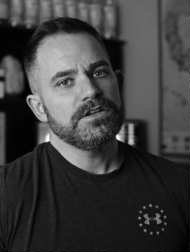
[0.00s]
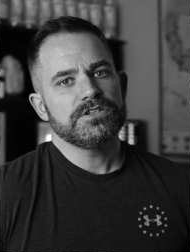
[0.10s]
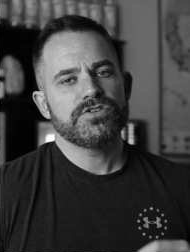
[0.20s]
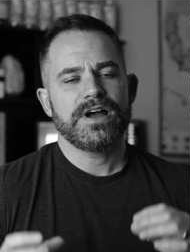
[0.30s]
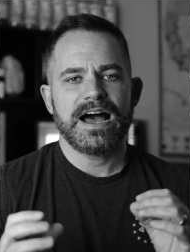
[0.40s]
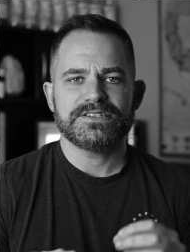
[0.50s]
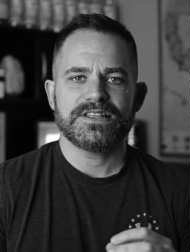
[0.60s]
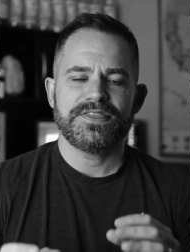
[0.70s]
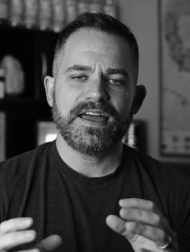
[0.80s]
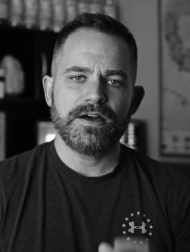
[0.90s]
So guys,
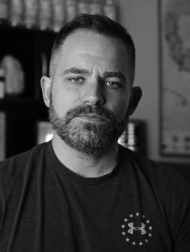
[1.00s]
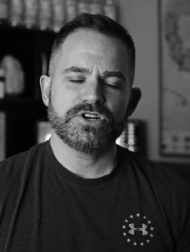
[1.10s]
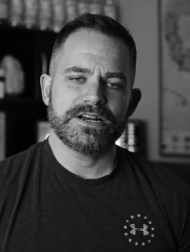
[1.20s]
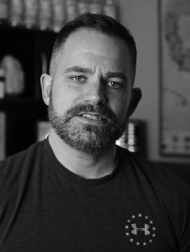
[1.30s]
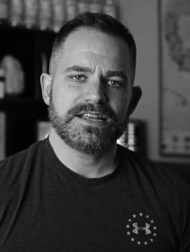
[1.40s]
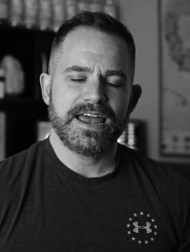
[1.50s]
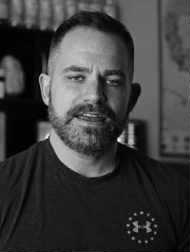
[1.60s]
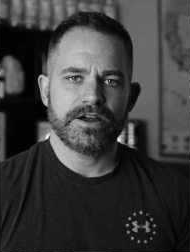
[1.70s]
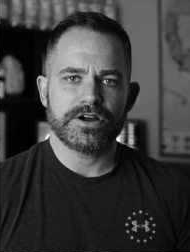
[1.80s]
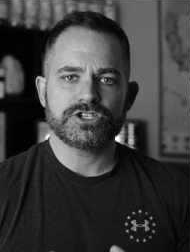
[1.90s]
the thing I'm trying to say
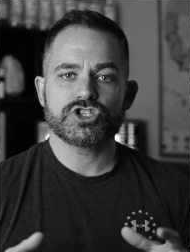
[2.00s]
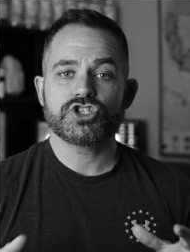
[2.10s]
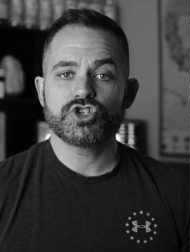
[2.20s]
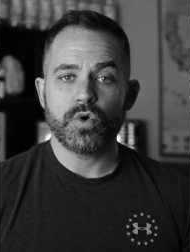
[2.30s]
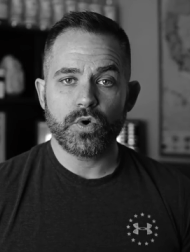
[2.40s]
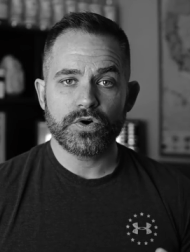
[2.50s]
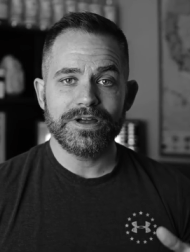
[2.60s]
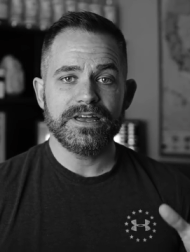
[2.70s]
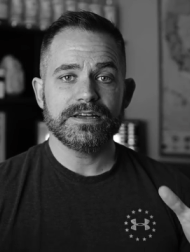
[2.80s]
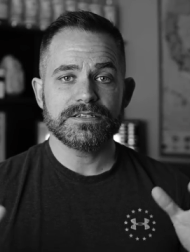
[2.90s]
here is
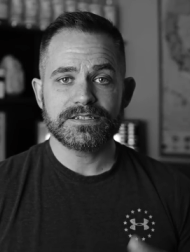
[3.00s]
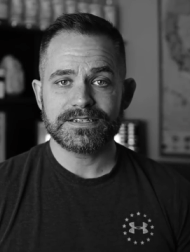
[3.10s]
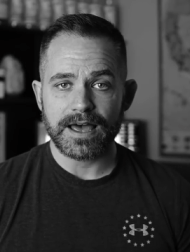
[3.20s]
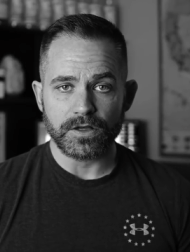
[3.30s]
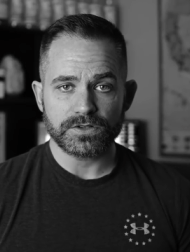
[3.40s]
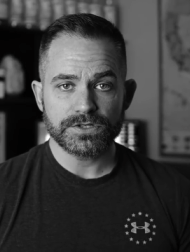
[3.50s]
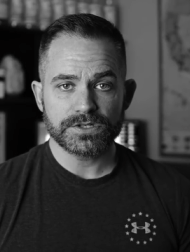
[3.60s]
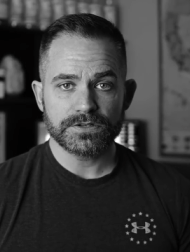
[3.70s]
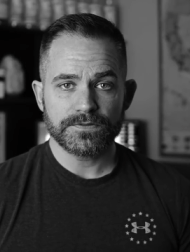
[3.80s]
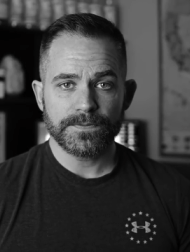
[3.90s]
story
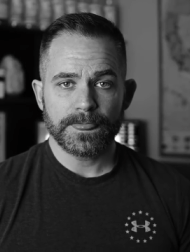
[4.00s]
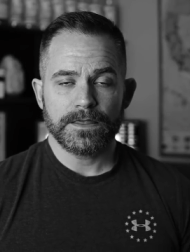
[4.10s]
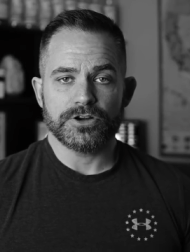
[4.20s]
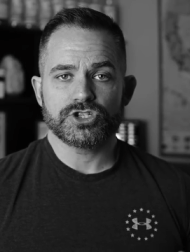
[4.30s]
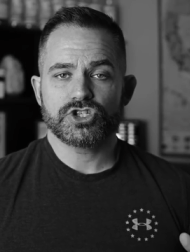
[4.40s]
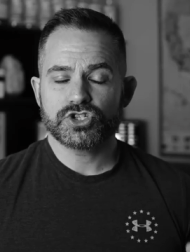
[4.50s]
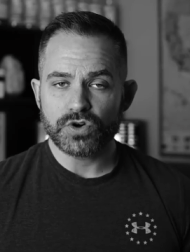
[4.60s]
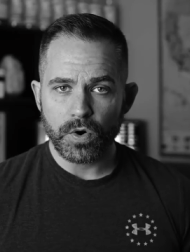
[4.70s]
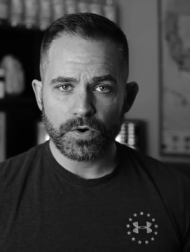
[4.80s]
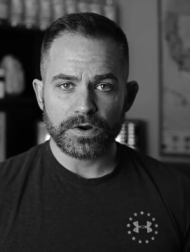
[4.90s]
sells. Your
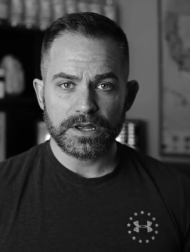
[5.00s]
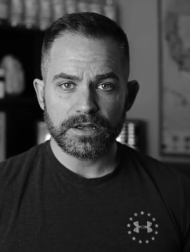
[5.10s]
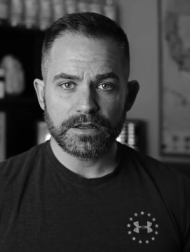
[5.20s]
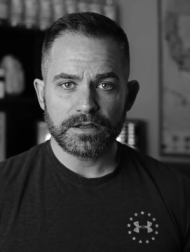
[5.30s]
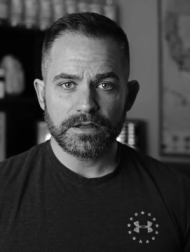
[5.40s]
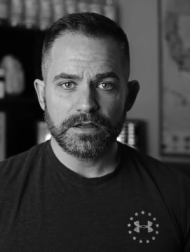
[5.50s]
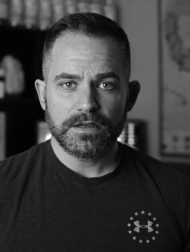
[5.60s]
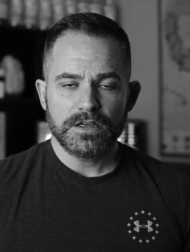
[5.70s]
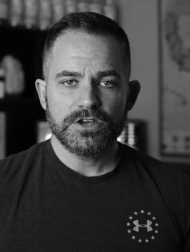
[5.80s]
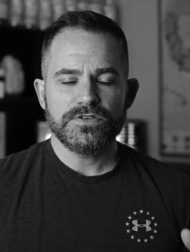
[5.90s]
story.
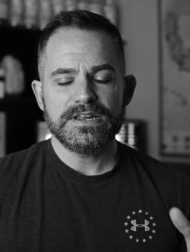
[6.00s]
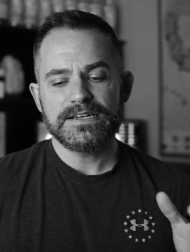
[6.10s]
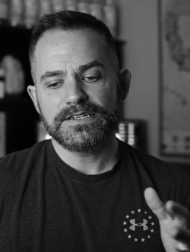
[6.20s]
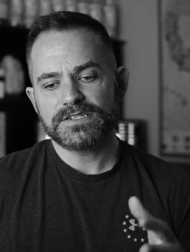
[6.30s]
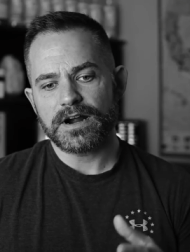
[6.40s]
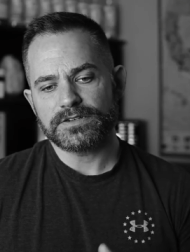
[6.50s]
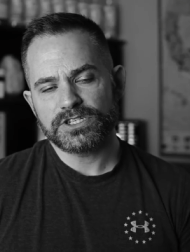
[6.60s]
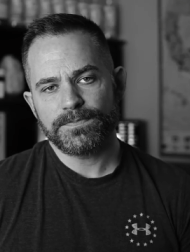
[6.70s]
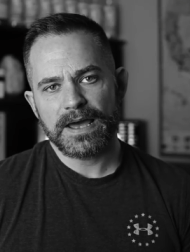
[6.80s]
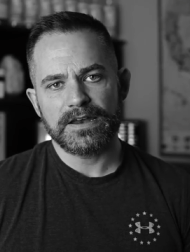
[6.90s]
You need to start
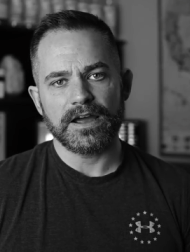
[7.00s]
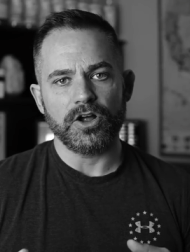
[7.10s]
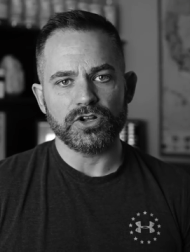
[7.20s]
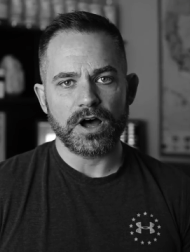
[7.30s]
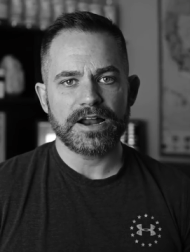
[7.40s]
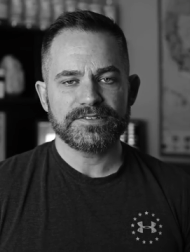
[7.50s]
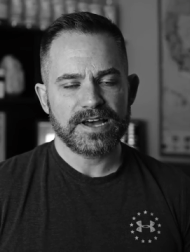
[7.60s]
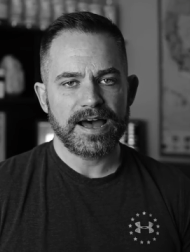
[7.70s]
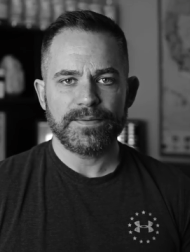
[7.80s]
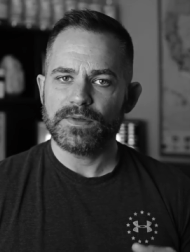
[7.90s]
spending a lot of
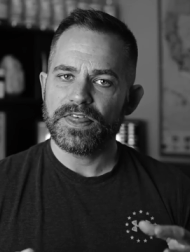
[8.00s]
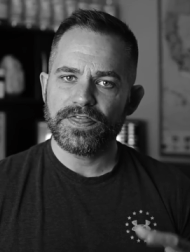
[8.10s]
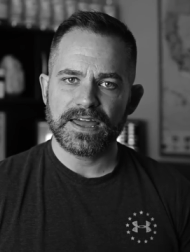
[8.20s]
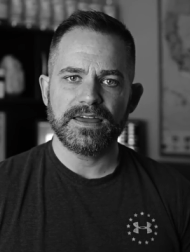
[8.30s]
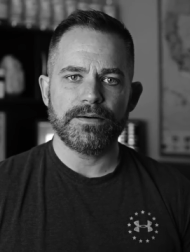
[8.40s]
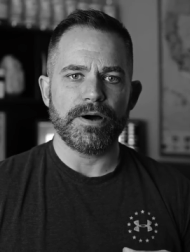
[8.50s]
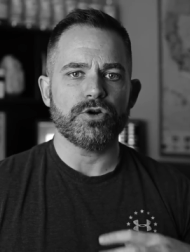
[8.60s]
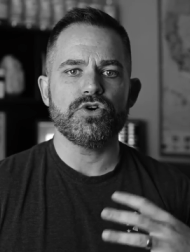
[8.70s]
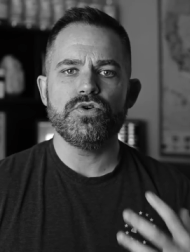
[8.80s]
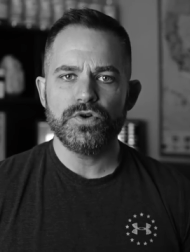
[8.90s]
time thinking
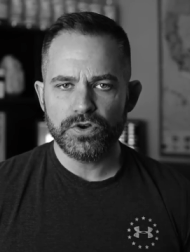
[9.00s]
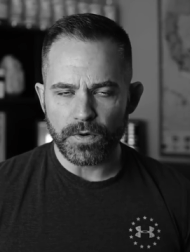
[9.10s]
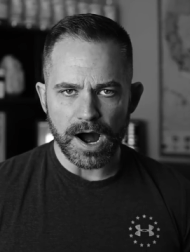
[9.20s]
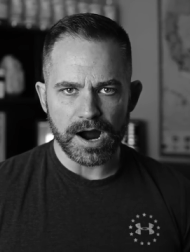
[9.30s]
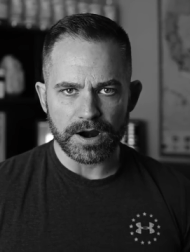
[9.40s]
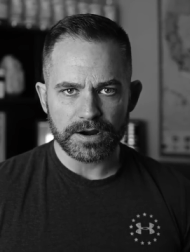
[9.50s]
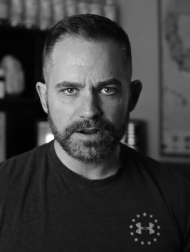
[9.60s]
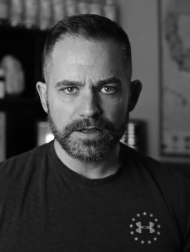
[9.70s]
about who you are,